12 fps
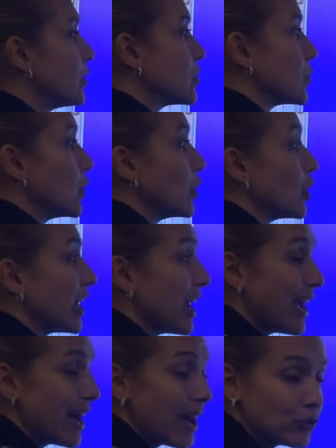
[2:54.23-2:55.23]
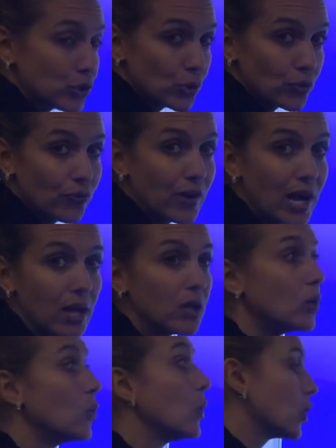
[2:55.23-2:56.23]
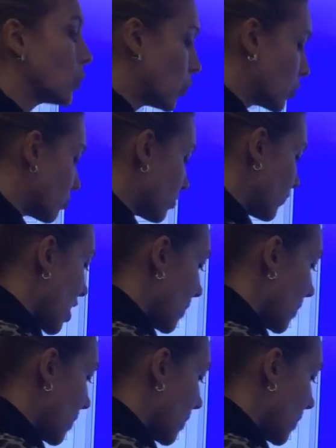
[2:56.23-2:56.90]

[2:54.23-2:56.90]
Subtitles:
So we're going to have to follow our order of